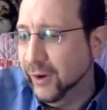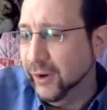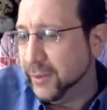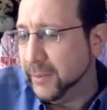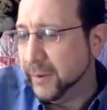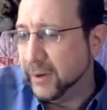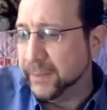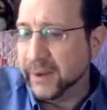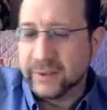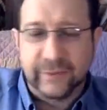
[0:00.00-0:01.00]
with him about a
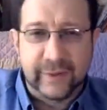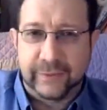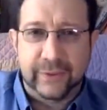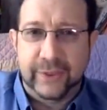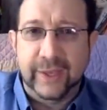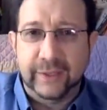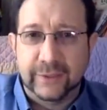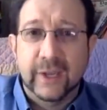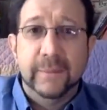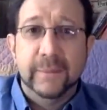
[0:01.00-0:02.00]
bunch of different things,
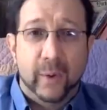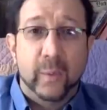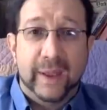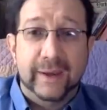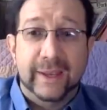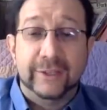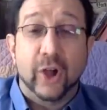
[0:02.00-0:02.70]
but when his